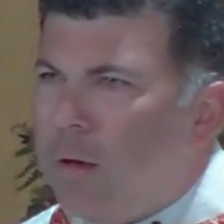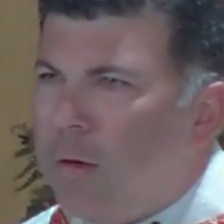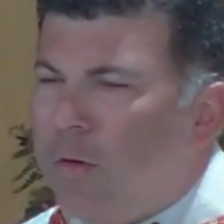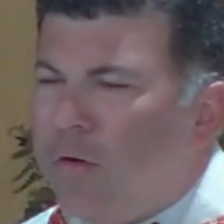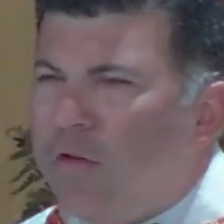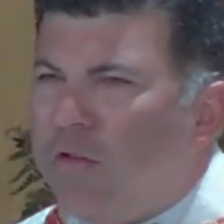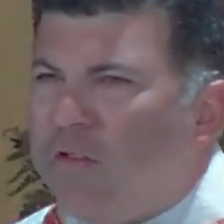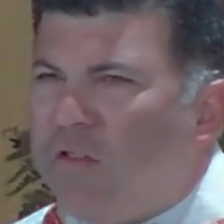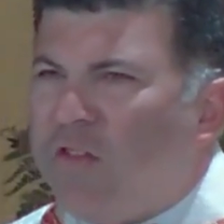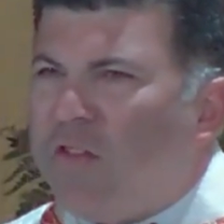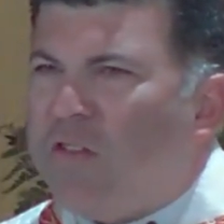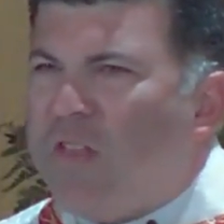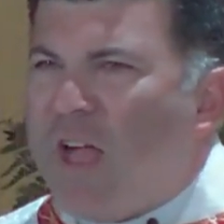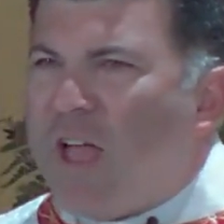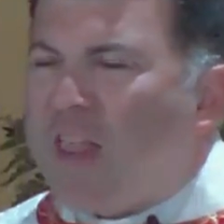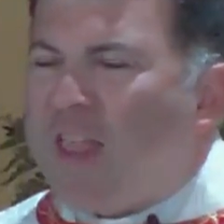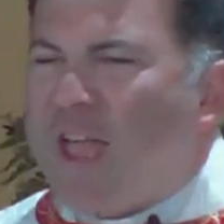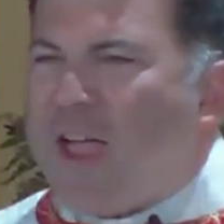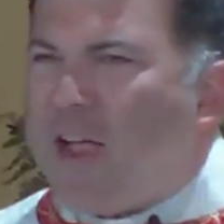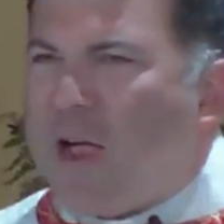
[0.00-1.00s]
It's just
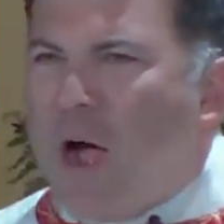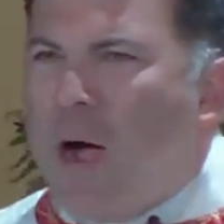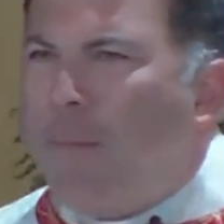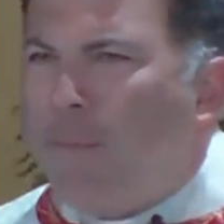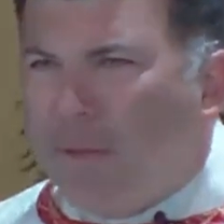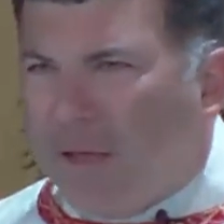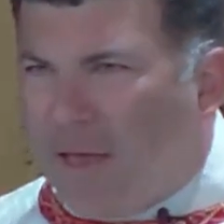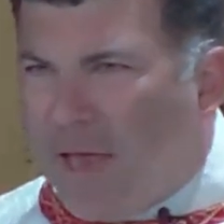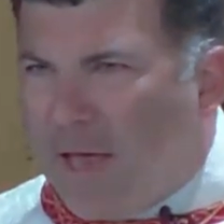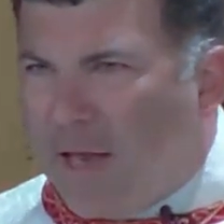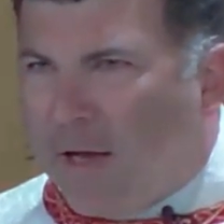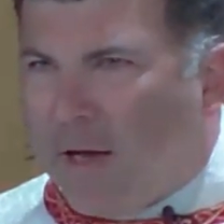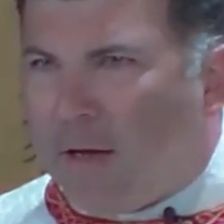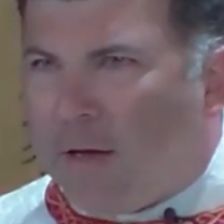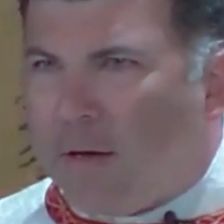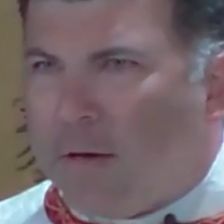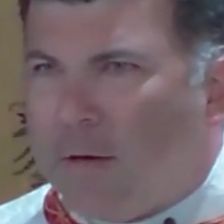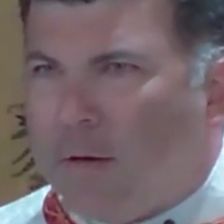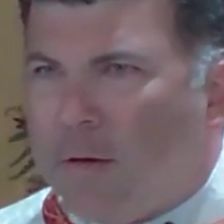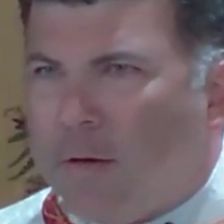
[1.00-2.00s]
not that complicated.
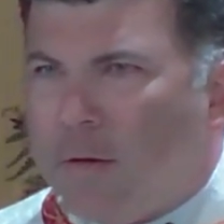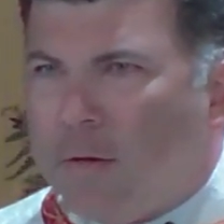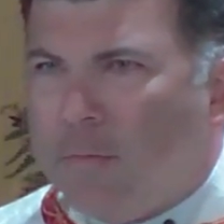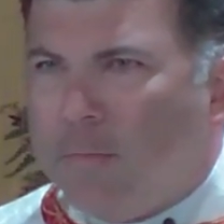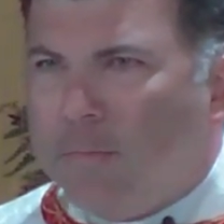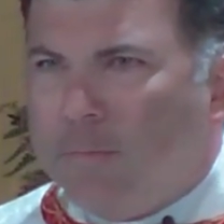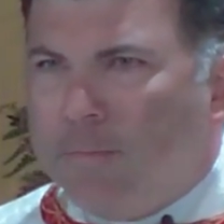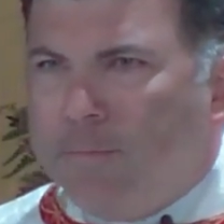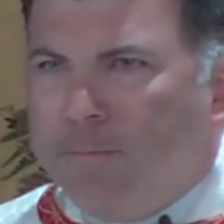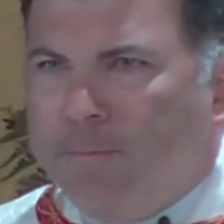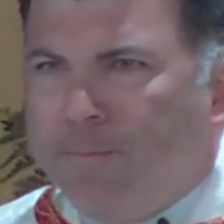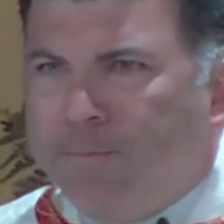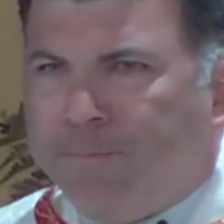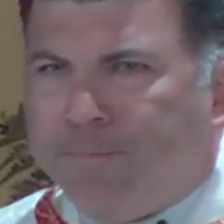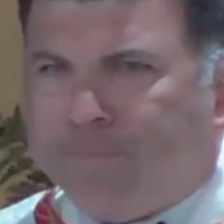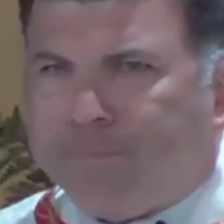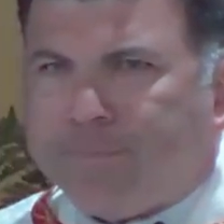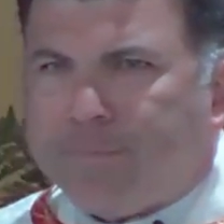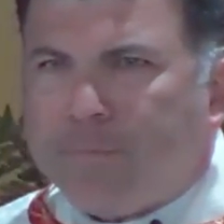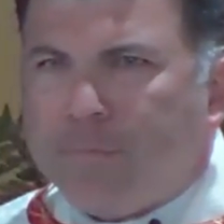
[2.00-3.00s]

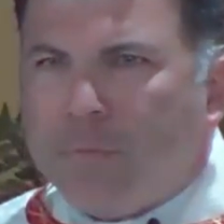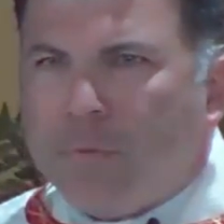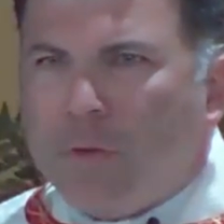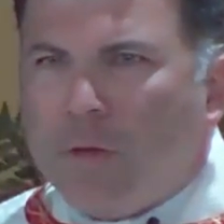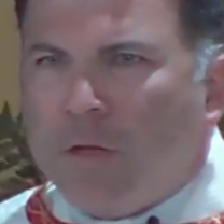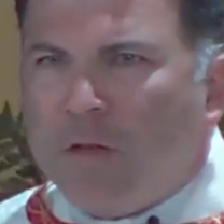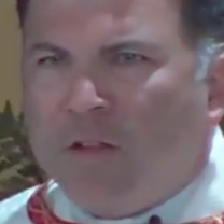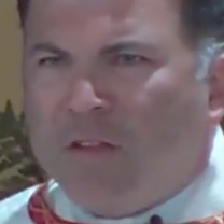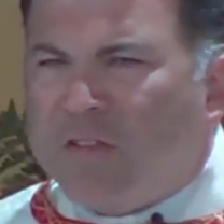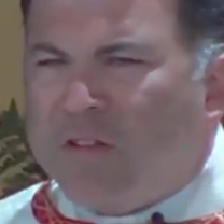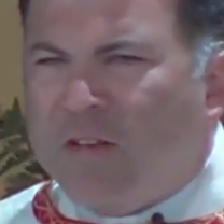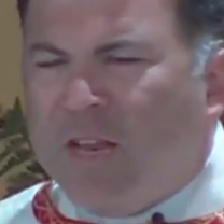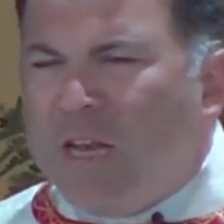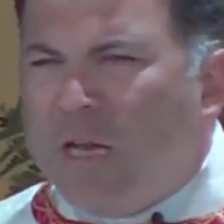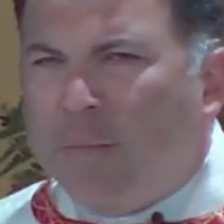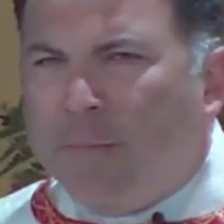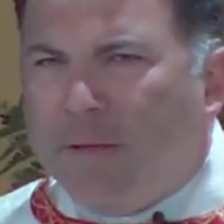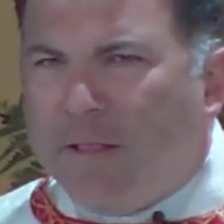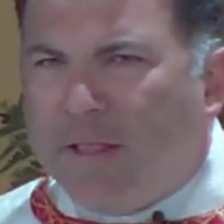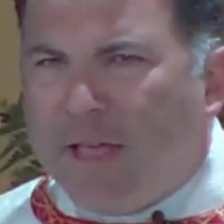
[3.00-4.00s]
It doesn't
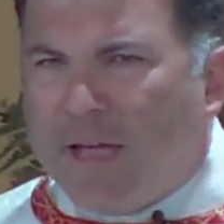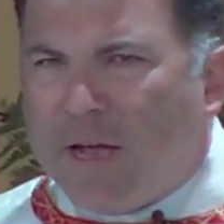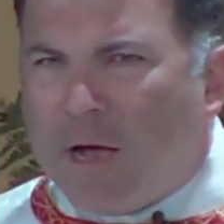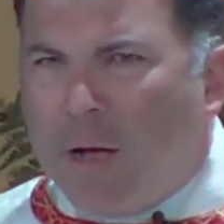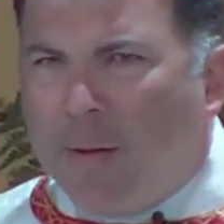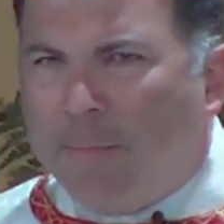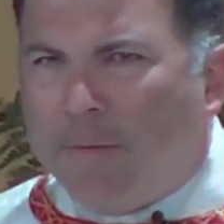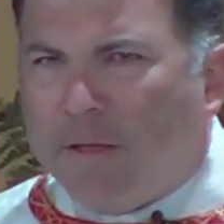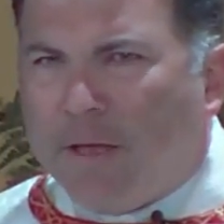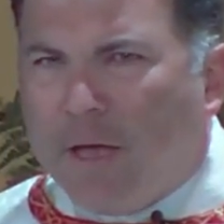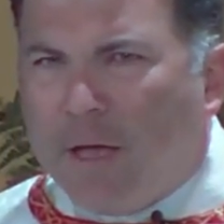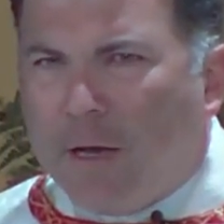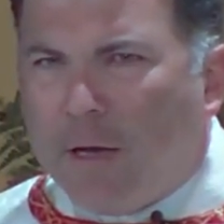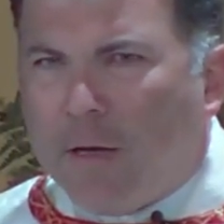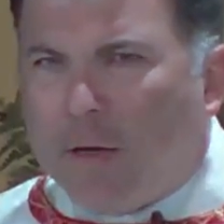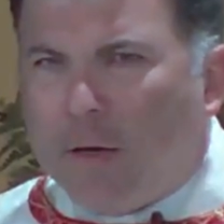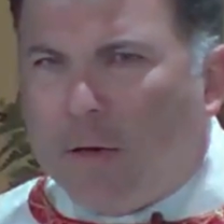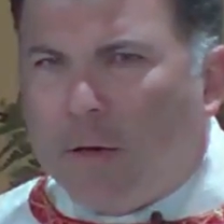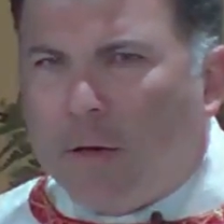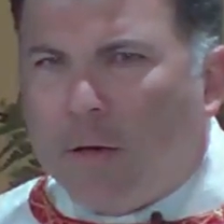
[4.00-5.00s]
need to be that
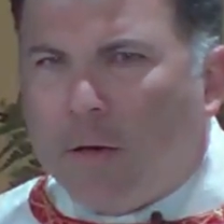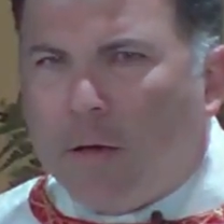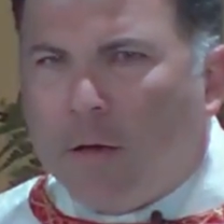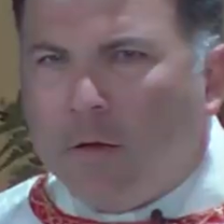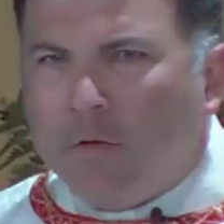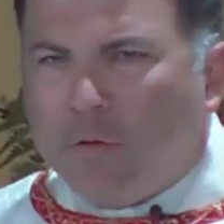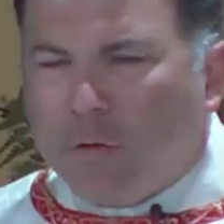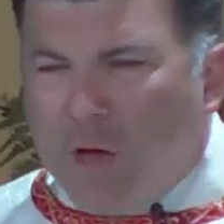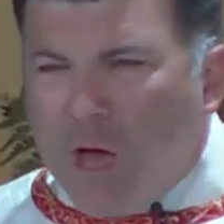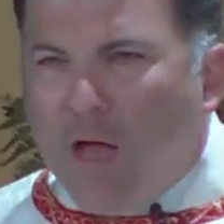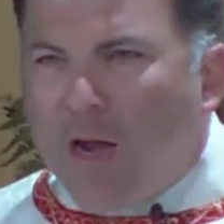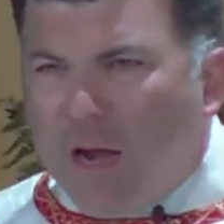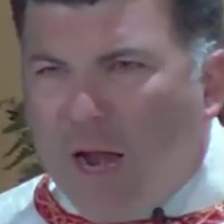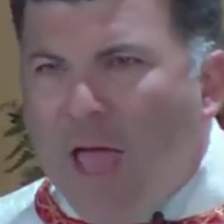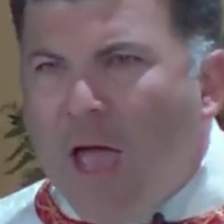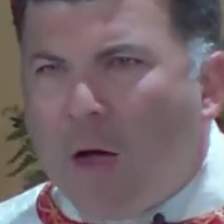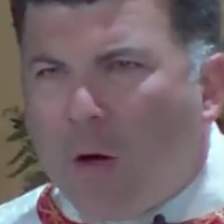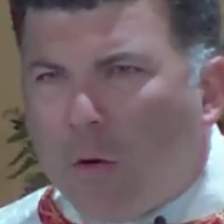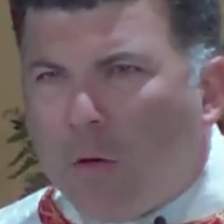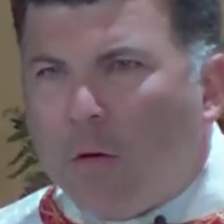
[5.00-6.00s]
complicated. So cut it
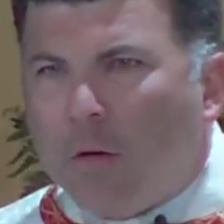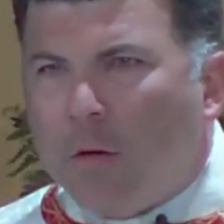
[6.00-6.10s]
out.